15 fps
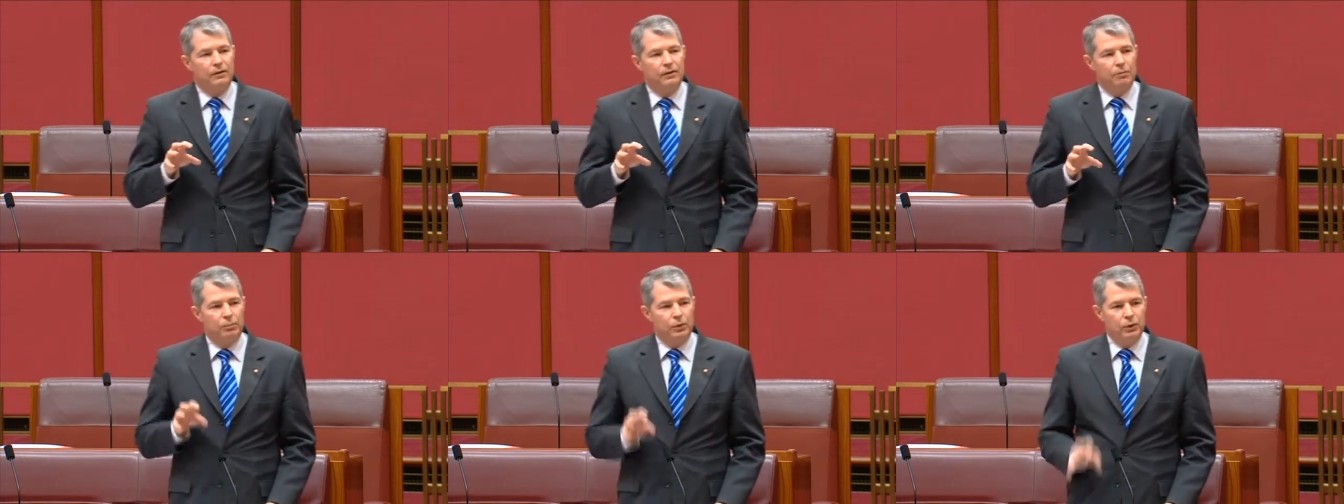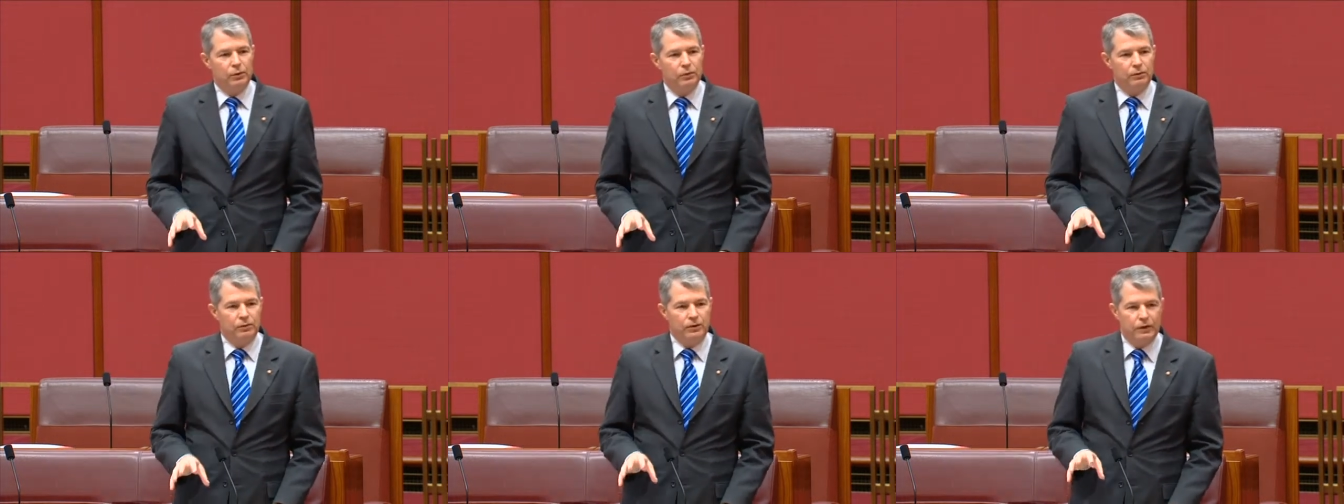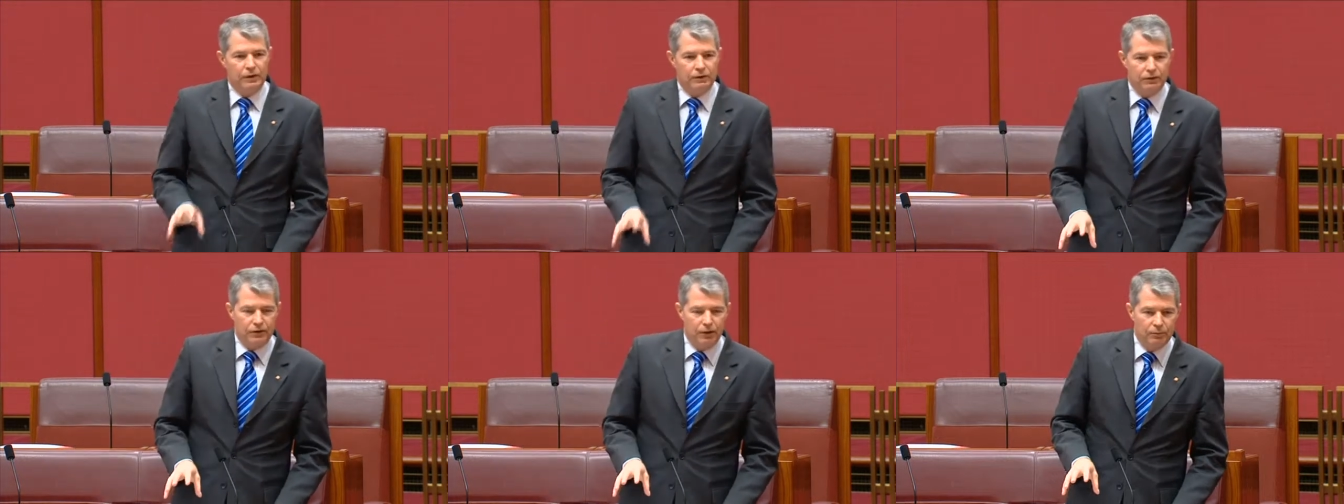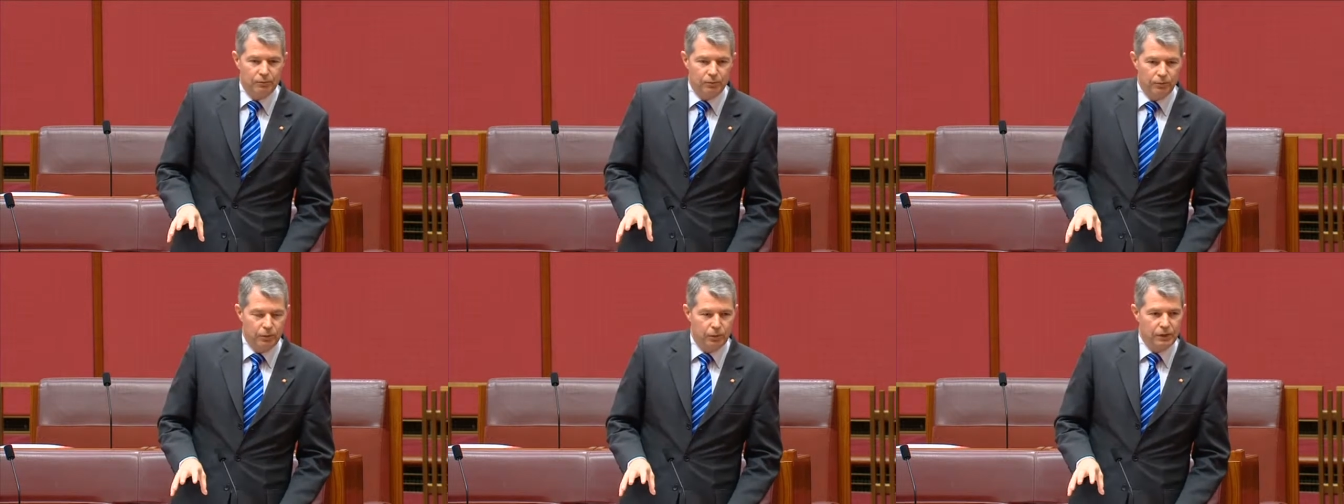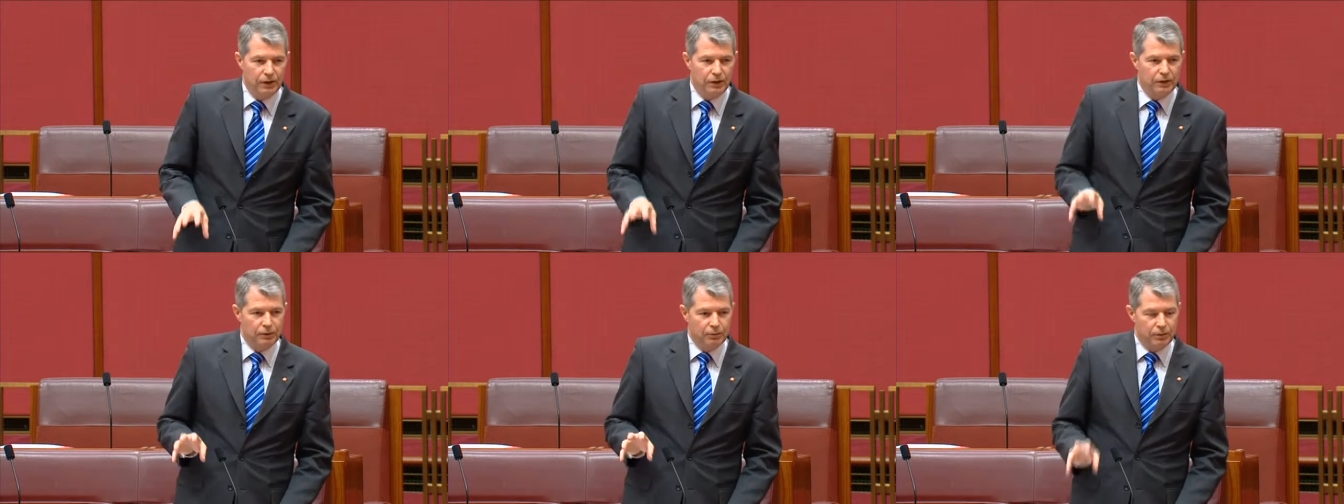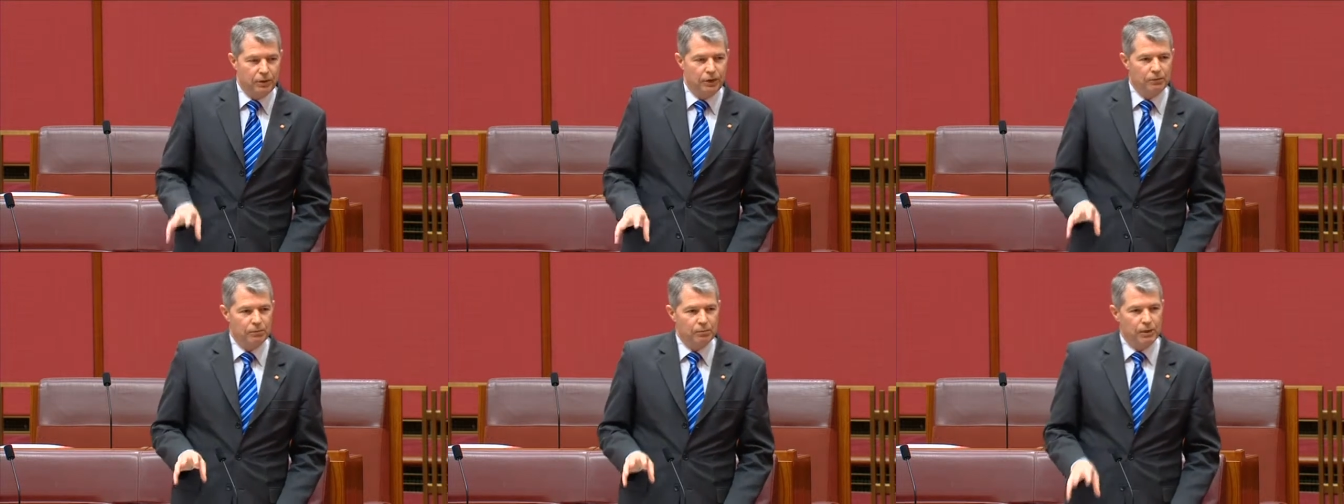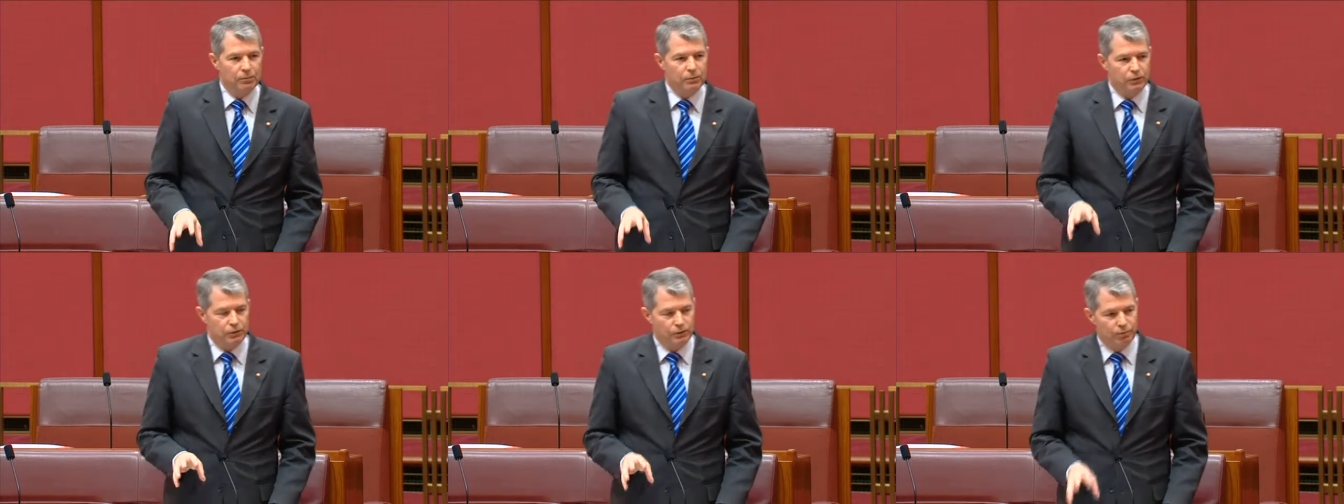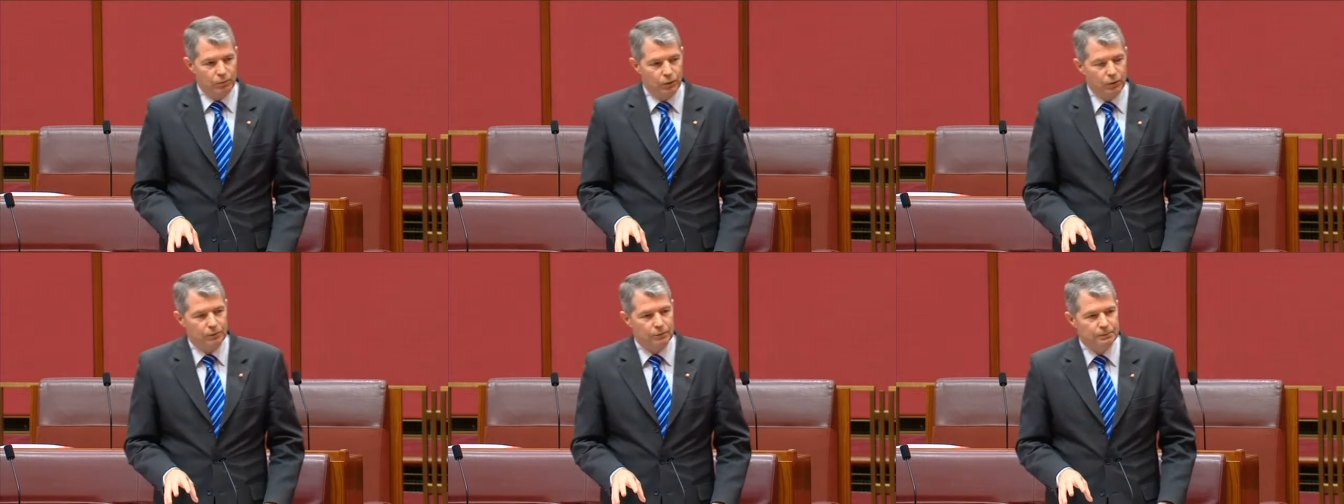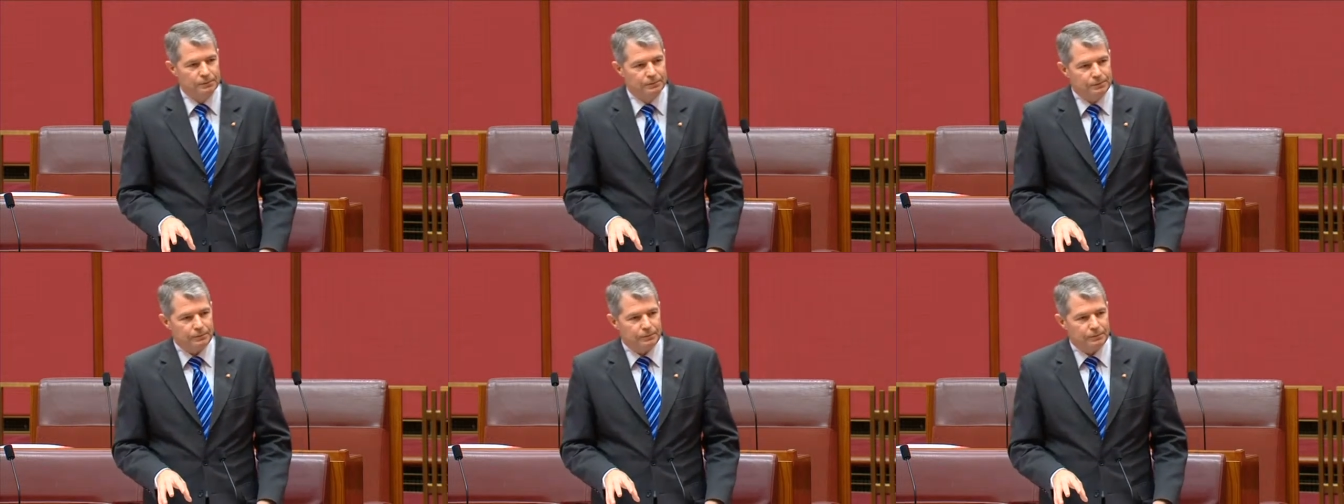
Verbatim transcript: the bill that has come forward here, the private member's bill,